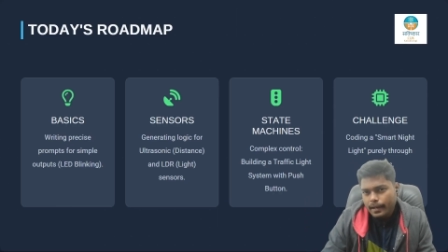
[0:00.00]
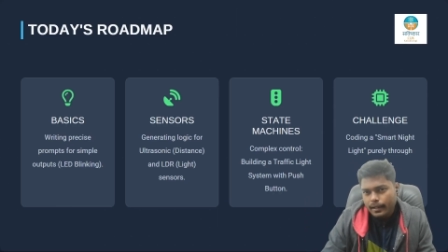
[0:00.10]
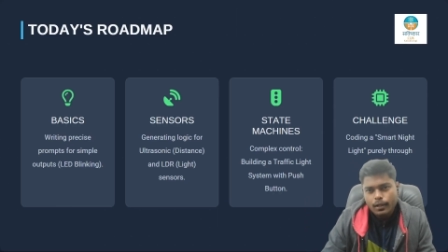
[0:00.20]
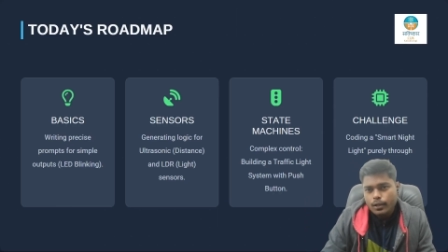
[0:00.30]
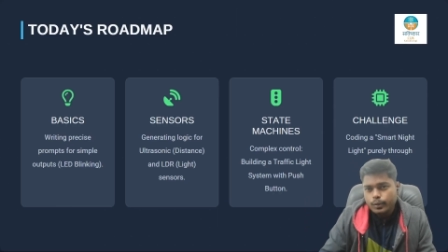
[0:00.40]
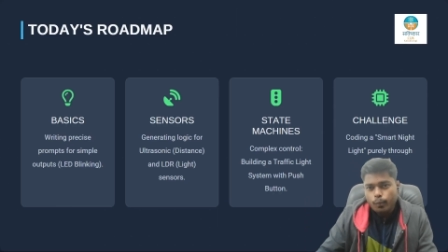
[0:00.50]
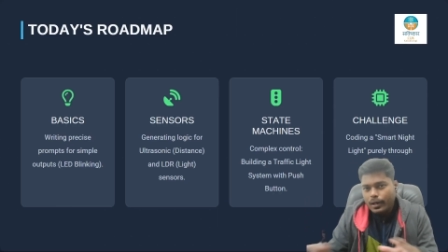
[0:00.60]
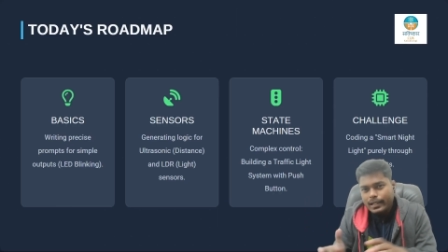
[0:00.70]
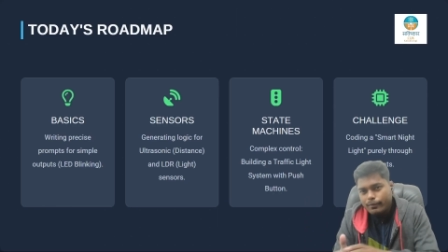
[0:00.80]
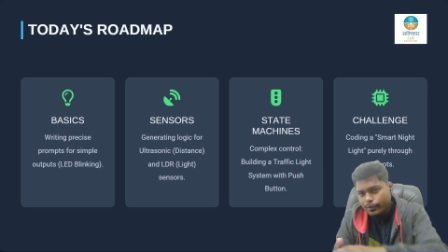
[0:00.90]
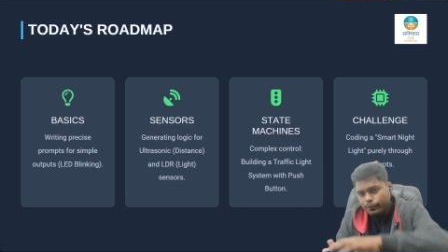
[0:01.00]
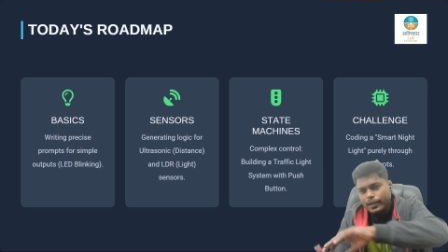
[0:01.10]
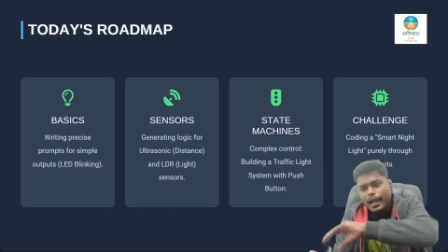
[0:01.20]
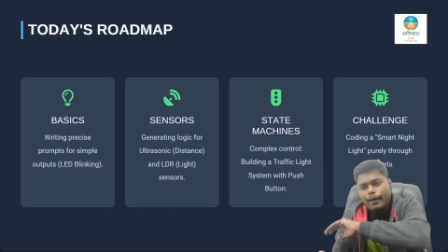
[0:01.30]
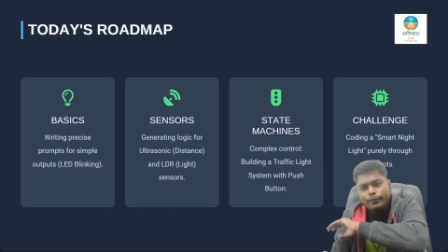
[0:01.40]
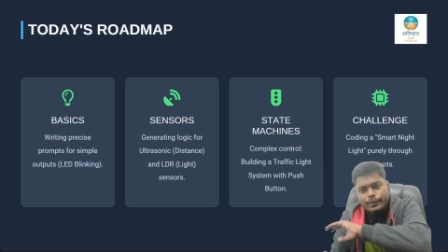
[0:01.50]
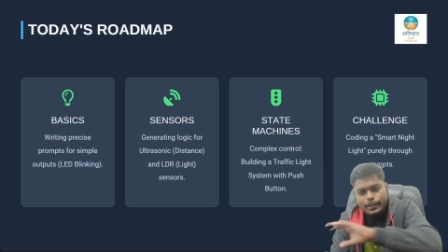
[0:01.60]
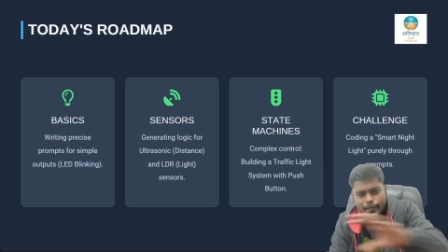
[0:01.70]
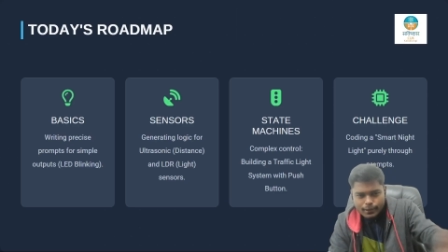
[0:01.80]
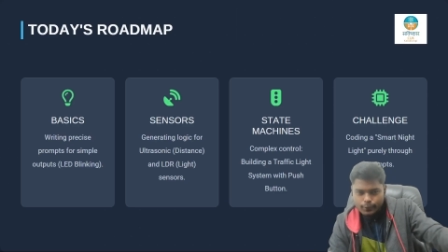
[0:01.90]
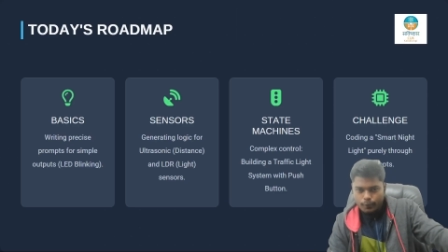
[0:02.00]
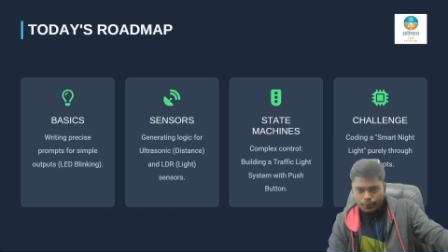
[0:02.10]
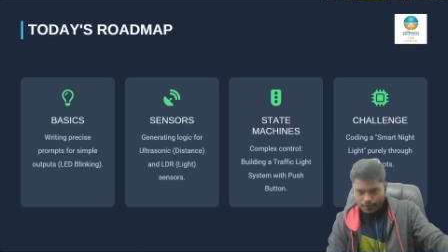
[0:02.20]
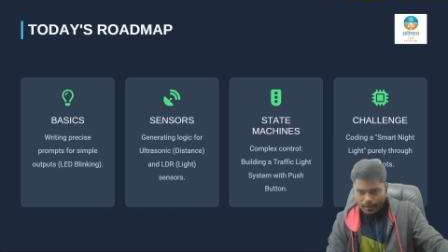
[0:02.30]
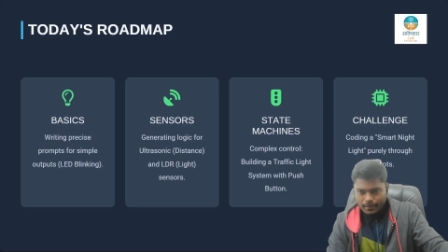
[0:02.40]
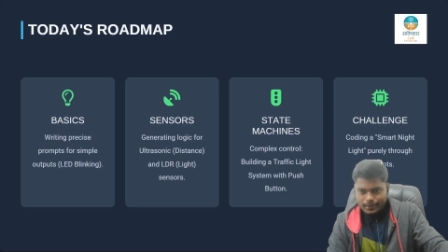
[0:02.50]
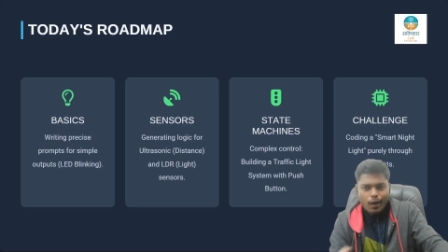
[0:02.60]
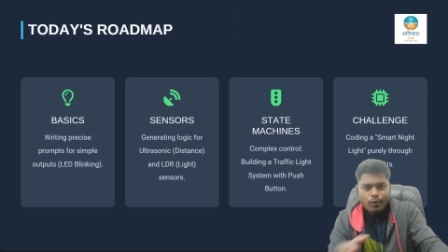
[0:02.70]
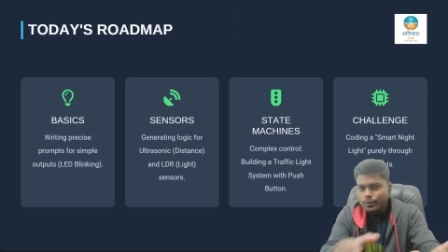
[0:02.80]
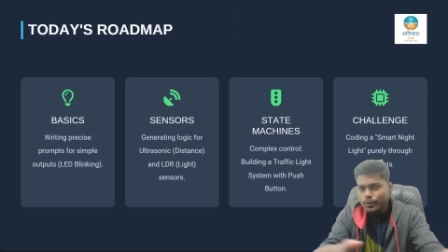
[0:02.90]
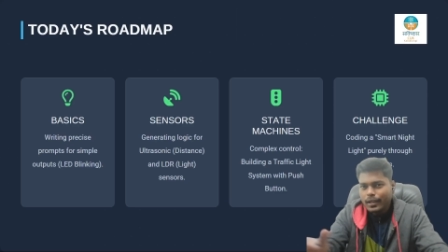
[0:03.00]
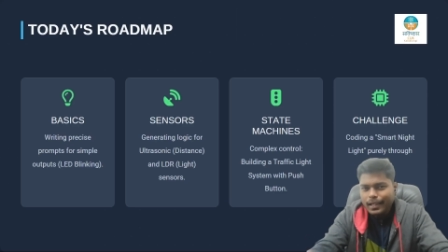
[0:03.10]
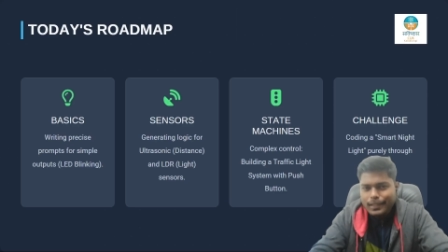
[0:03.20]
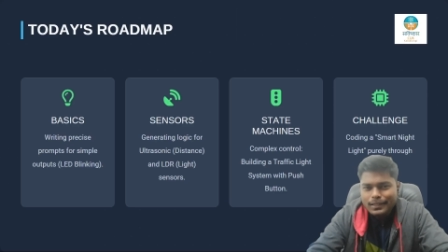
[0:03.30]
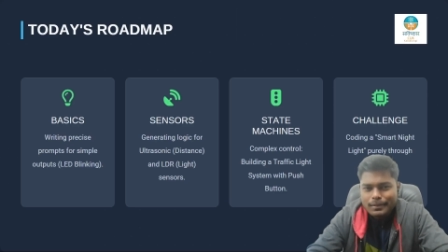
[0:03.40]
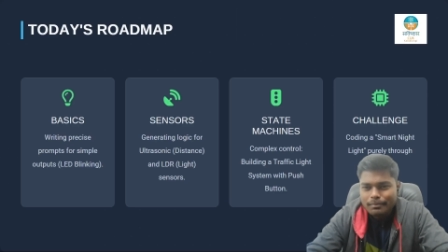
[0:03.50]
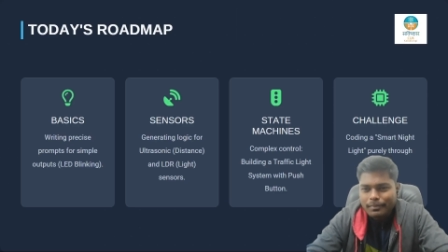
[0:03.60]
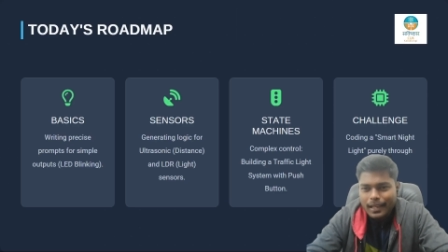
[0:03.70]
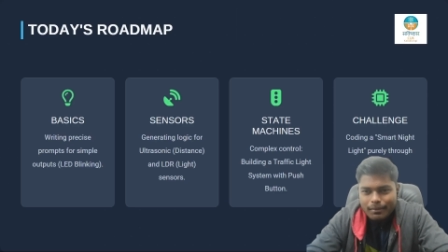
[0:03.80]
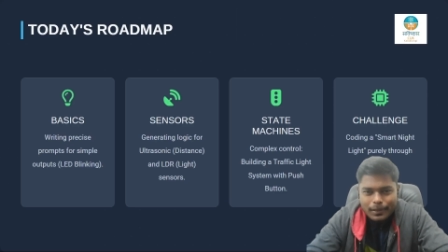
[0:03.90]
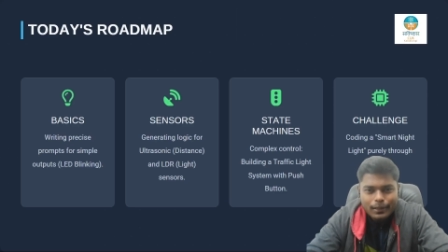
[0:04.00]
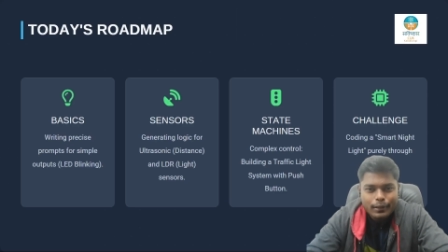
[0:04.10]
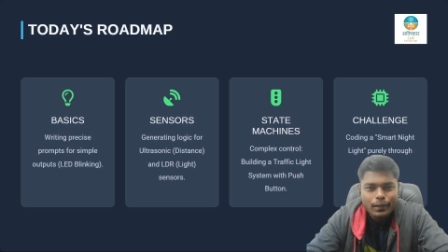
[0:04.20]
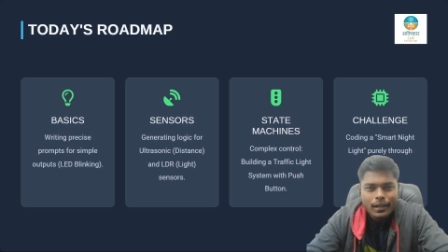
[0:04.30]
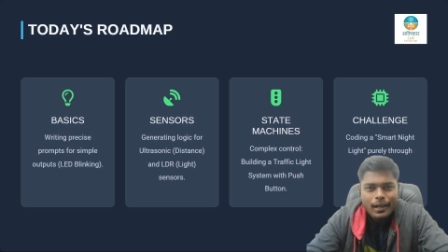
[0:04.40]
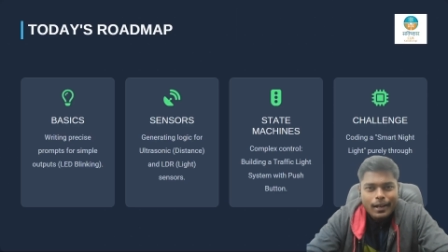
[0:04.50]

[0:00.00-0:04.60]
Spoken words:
Right? So whatever we have did so far, now you it's maybe